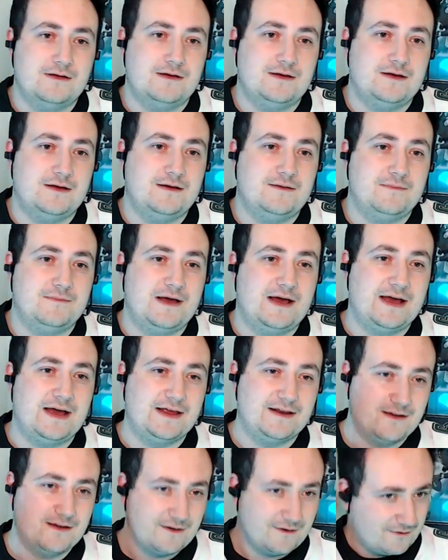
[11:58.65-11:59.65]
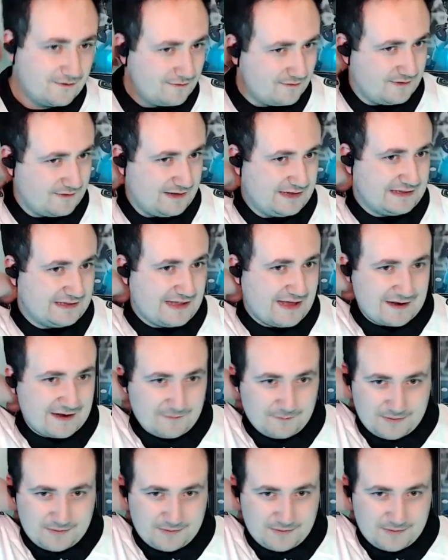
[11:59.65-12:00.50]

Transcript: Um, I know lot of